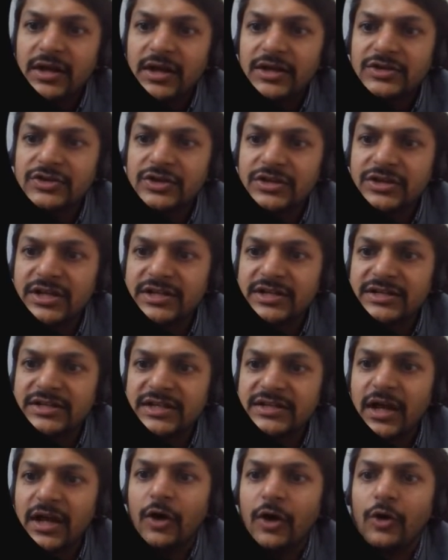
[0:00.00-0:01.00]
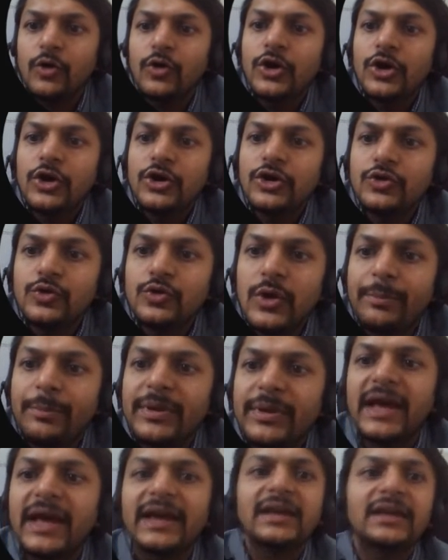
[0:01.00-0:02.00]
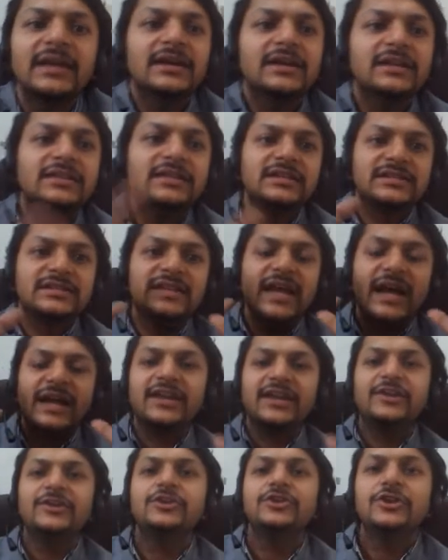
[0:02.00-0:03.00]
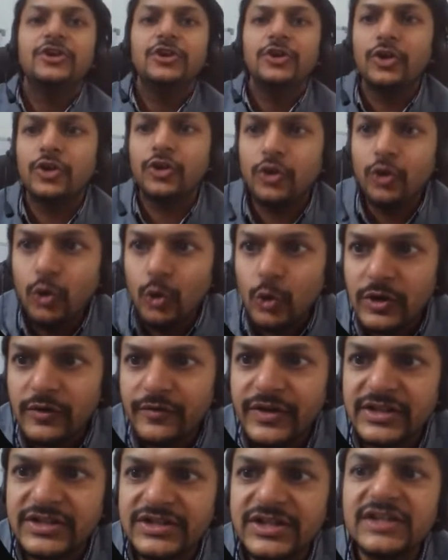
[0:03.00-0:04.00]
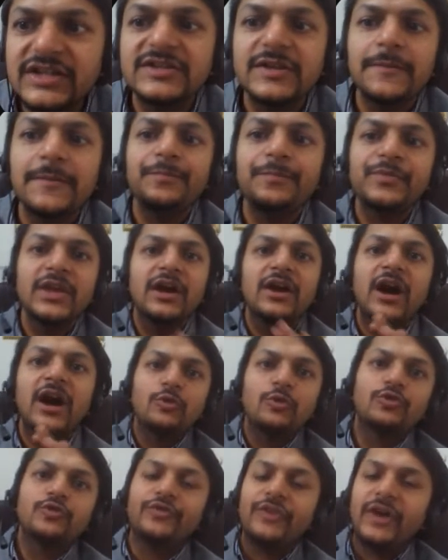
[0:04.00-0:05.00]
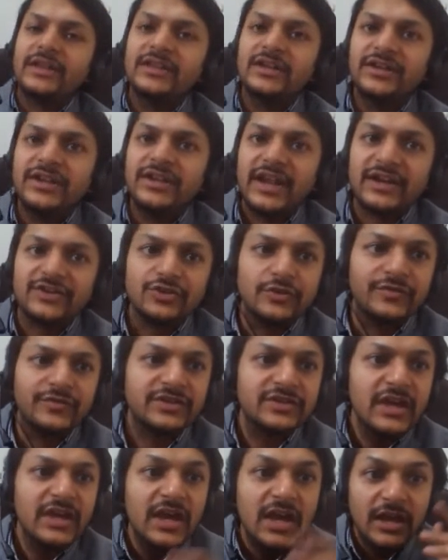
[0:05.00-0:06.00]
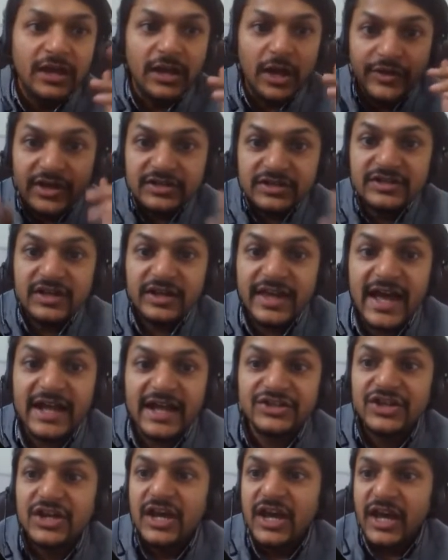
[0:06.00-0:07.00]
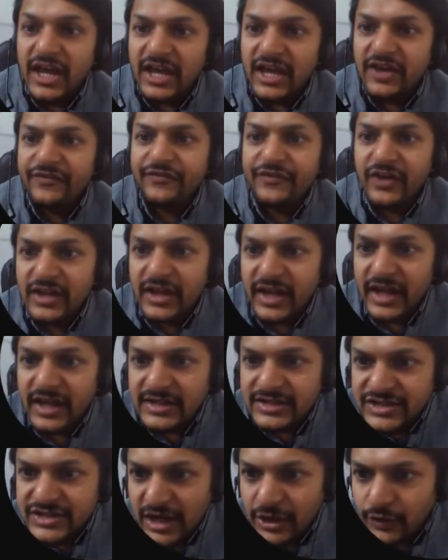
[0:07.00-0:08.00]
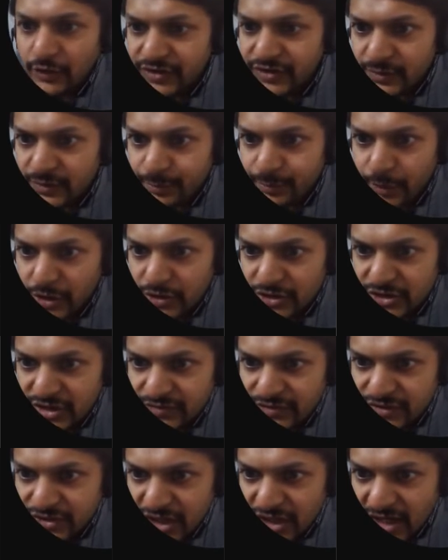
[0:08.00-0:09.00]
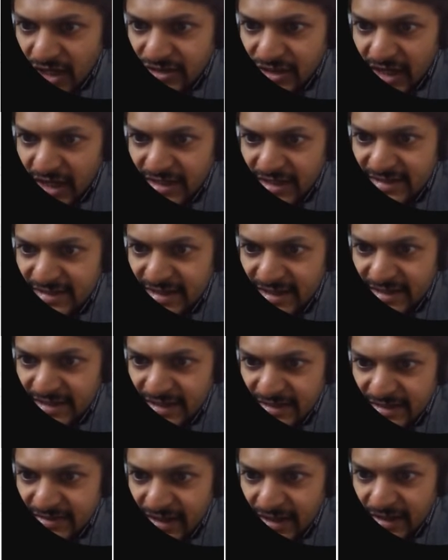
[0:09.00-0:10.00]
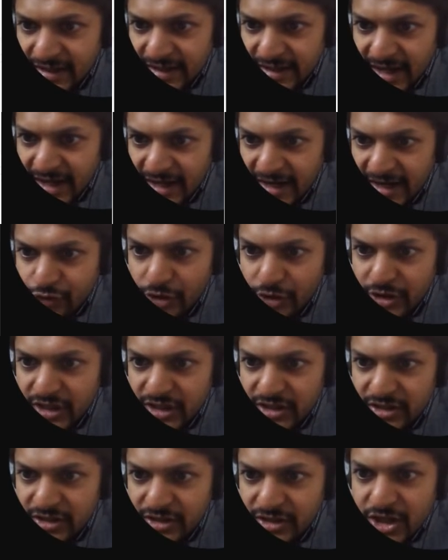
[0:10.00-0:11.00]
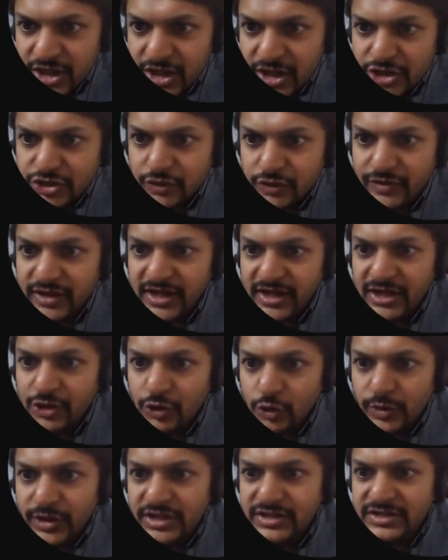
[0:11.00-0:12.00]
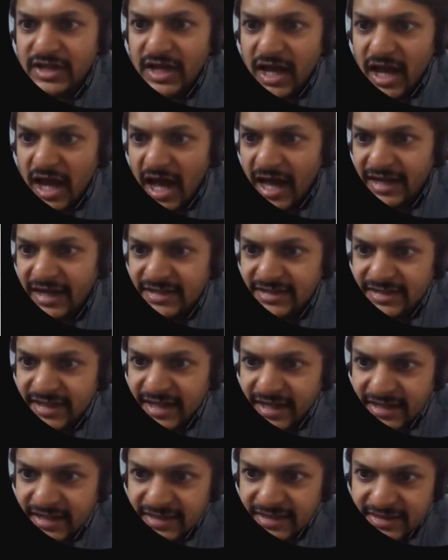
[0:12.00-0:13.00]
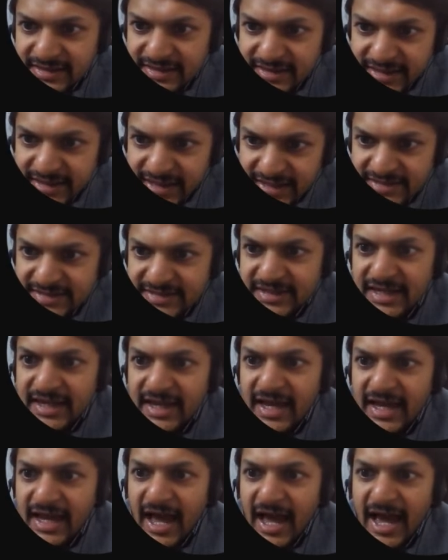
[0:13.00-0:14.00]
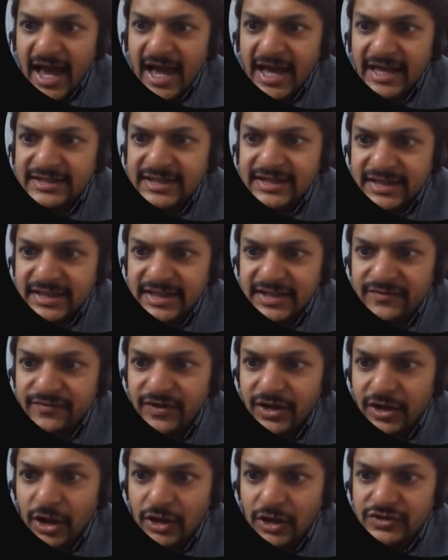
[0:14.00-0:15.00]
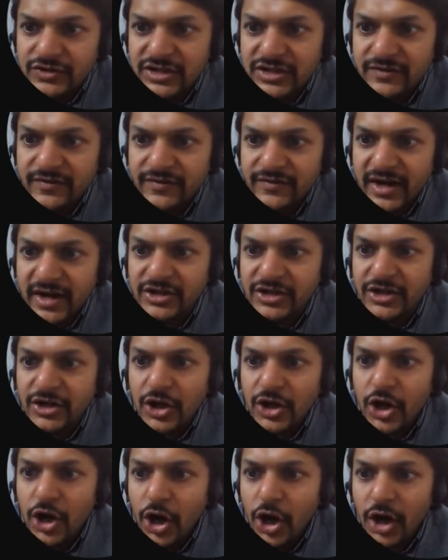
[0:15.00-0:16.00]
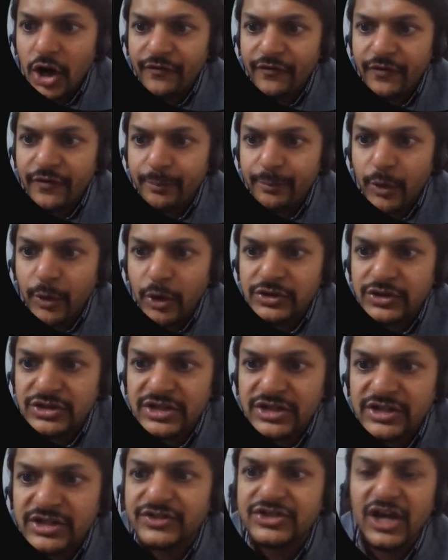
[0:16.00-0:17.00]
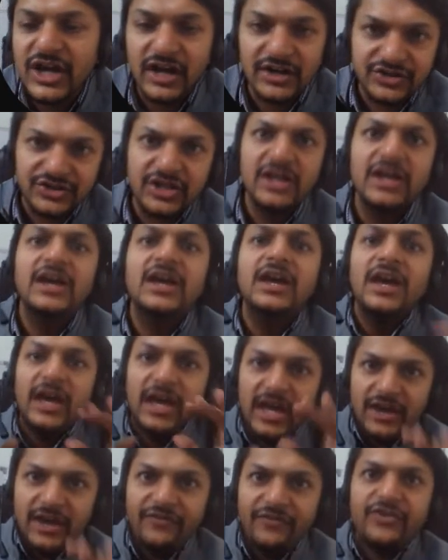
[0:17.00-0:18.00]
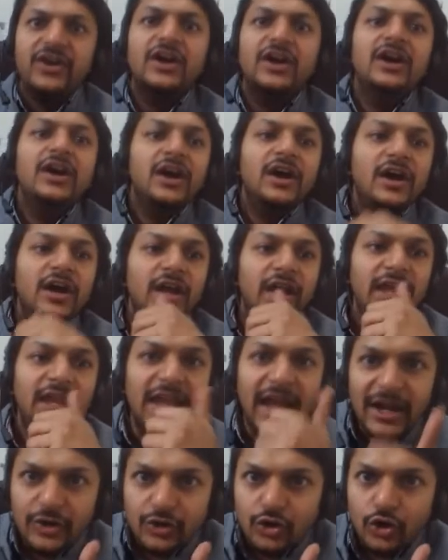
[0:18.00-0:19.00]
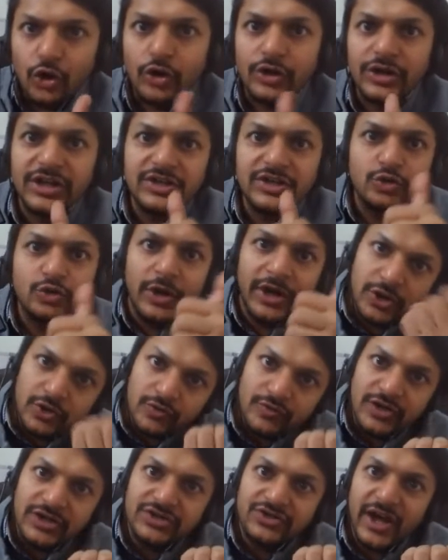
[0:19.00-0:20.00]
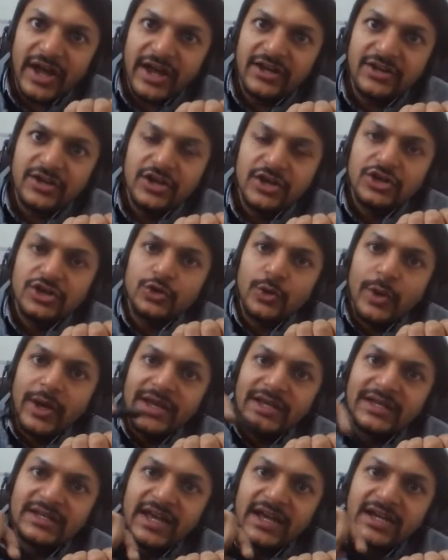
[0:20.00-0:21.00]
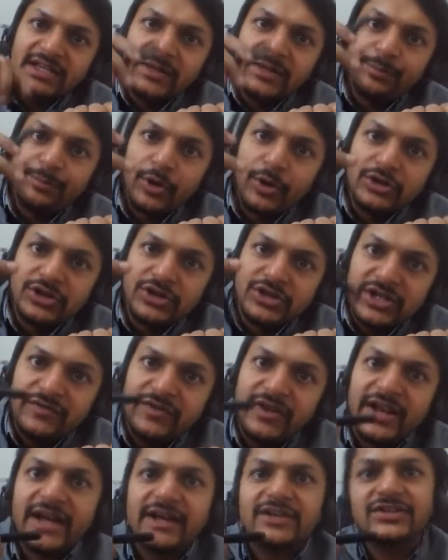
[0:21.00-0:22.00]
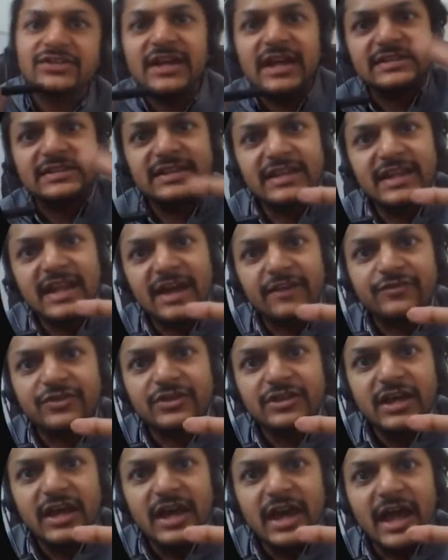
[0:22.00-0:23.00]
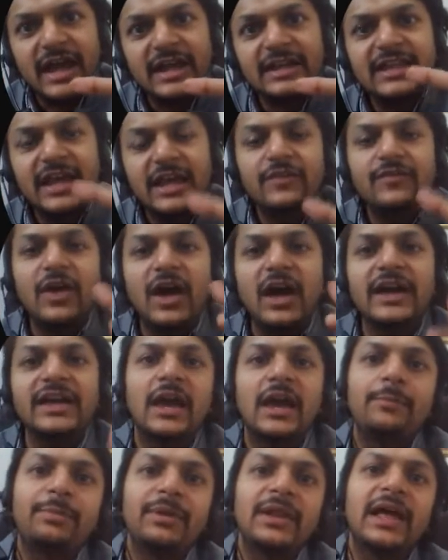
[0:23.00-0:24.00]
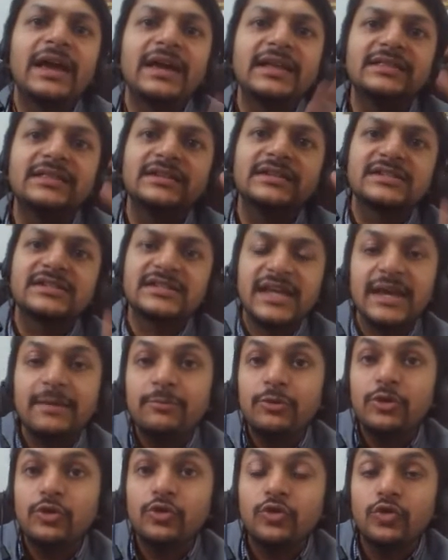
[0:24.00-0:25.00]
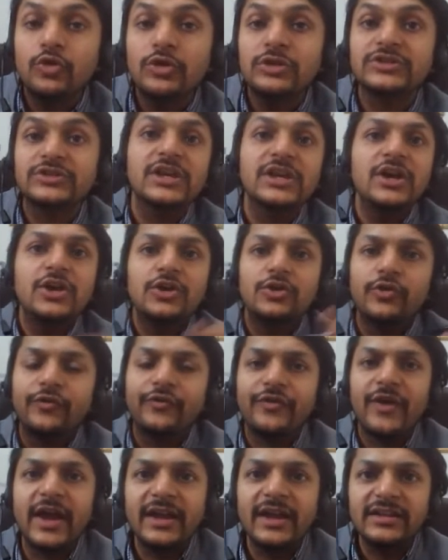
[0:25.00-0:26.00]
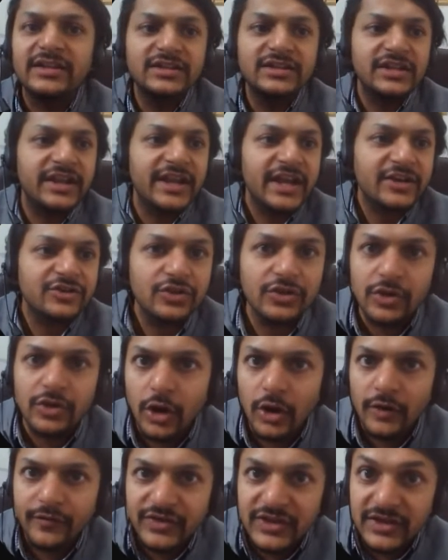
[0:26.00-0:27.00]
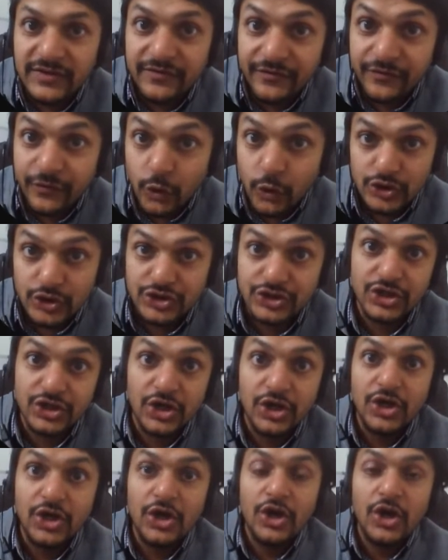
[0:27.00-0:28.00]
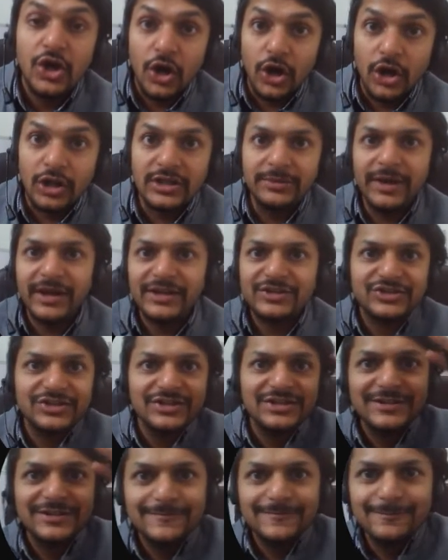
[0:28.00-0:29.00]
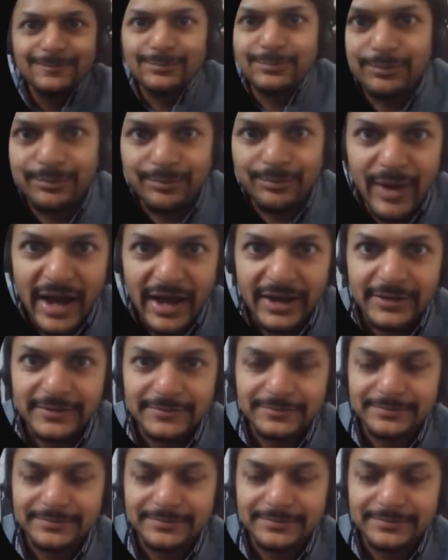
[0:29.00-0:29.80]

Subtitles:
So this is how you apply the second rule, which is how to find the direction of this. Now there is a catch. If instead of this positive charge, I say there is an electron here. So what I do is I take this as the velocity vector of positive charge. If electron is going towards right, so I take the positive direction as the left. And then I apply the same rules to find the direction of the force. All the best. Bye.